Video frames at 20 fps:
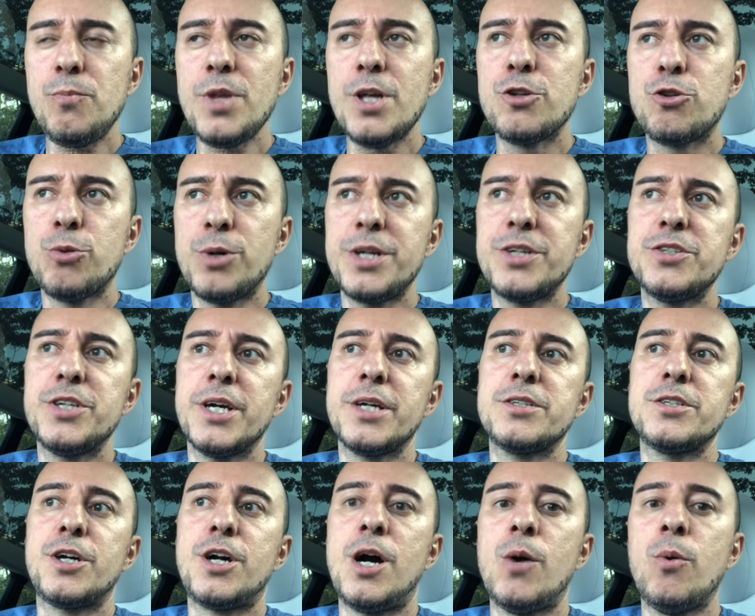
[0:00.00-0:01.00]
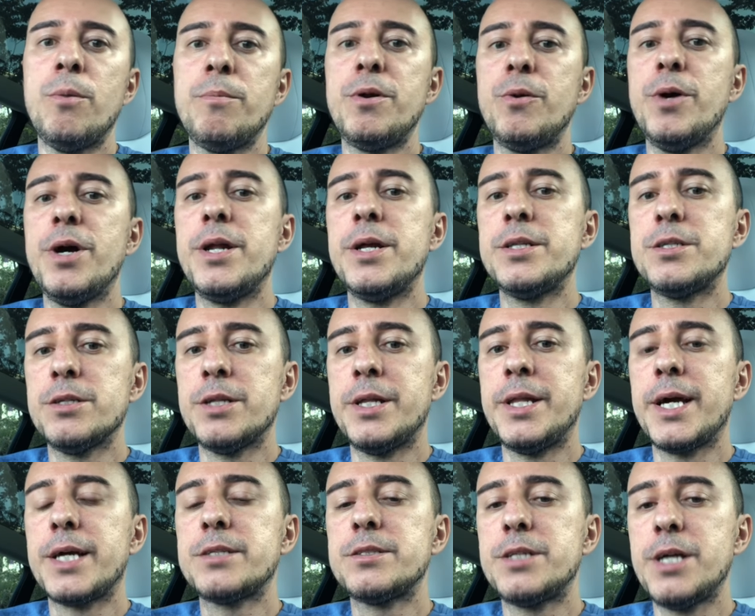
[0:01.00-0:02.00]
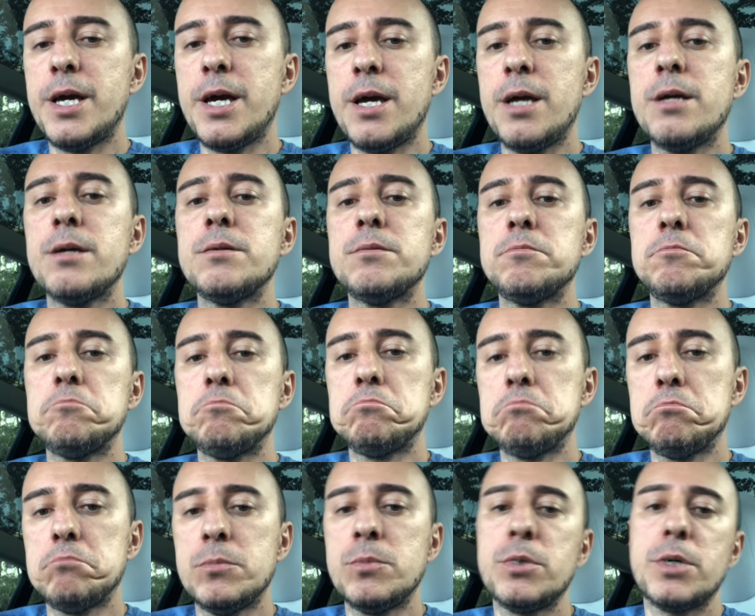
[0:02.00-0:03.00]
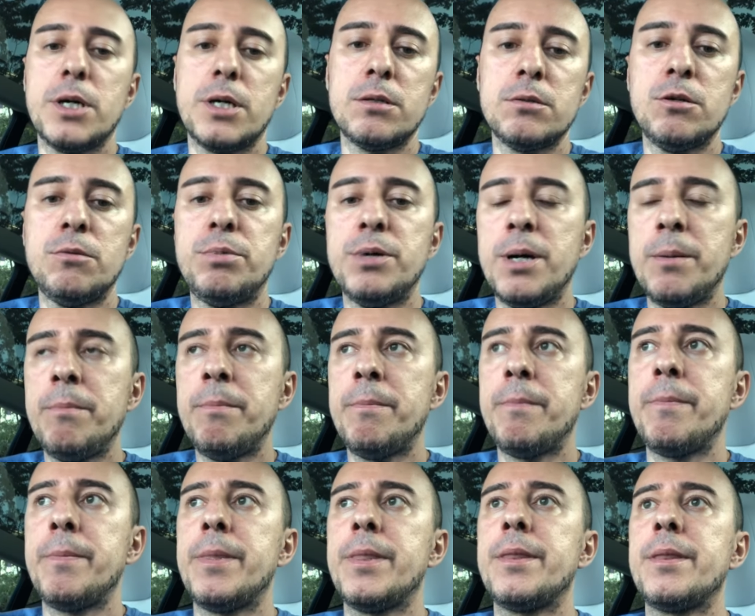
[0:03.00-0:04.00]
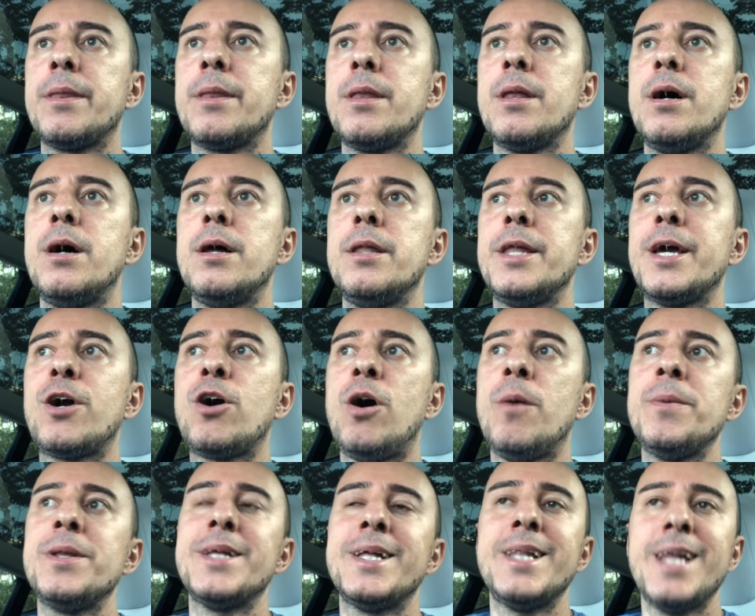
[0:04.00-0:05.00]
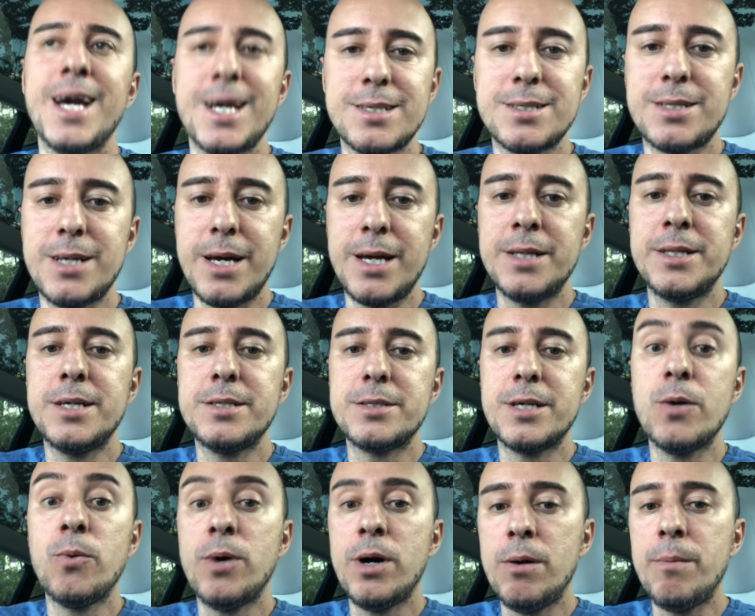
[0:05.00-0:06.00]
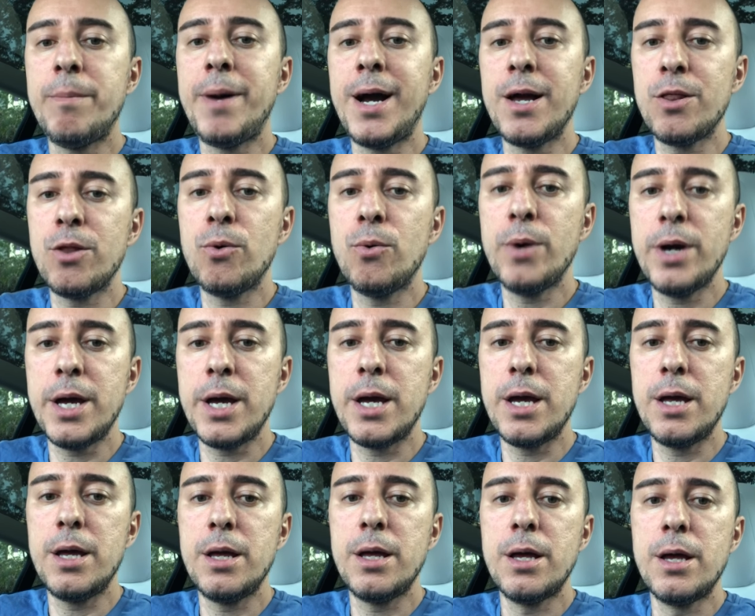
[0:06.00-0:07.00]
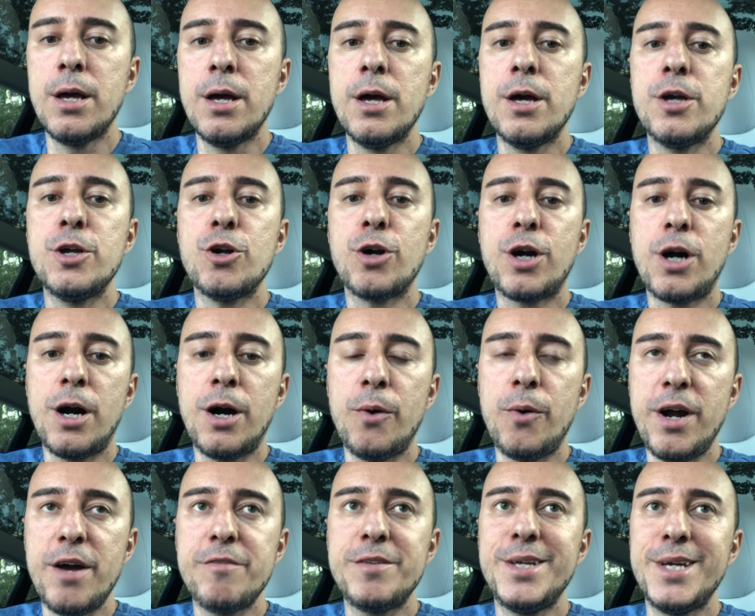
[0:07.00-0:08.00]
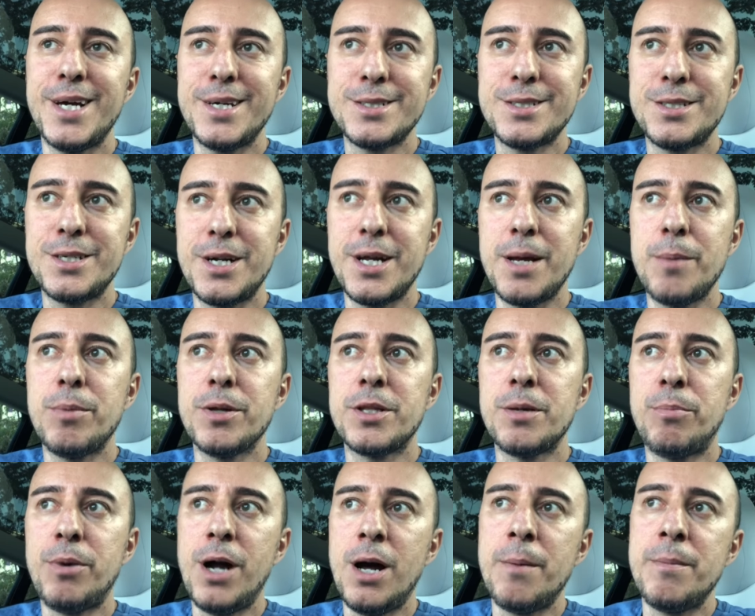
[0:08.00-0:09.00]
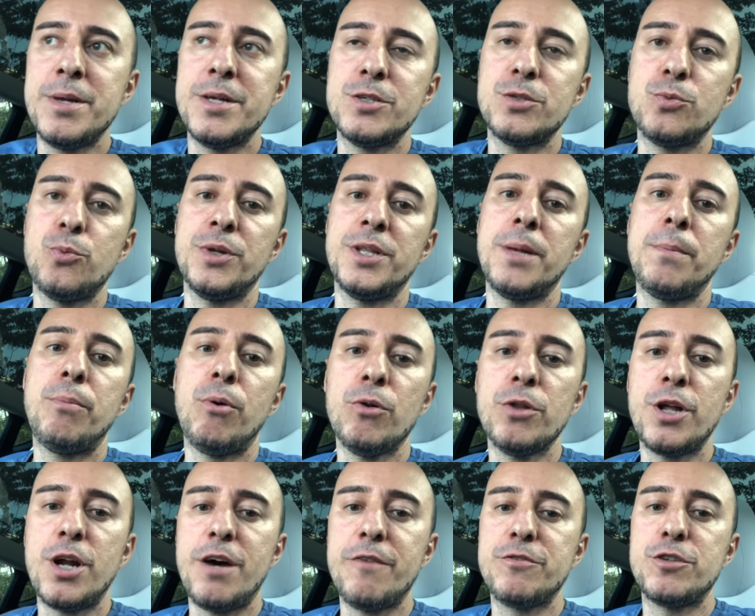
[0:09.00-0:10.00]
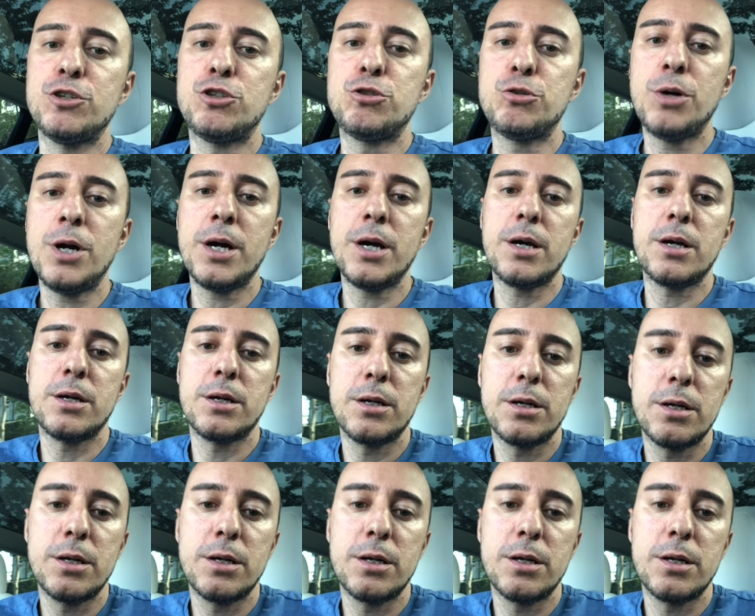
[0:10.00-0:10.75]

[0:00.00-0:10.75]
26, the car won't be ready until the next day. Okay, no problem. They call me the next day and they say, well, by the way, your car arrived yesterday, but the problem is when they pulled it off the truck,